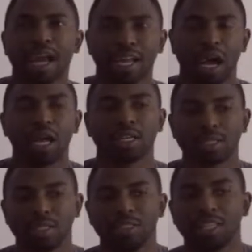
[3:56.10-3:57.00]
iconic
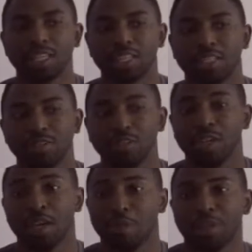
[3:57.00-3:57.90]
scenes that they can
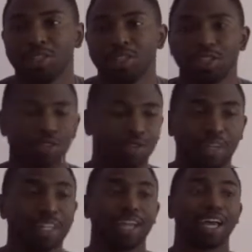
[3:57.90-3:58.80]
basically use for
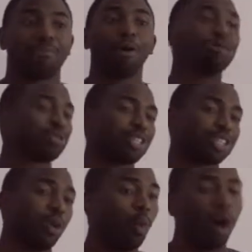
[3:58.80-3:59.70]
any kind of poster that
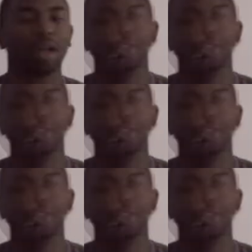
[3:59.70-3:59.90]
they want.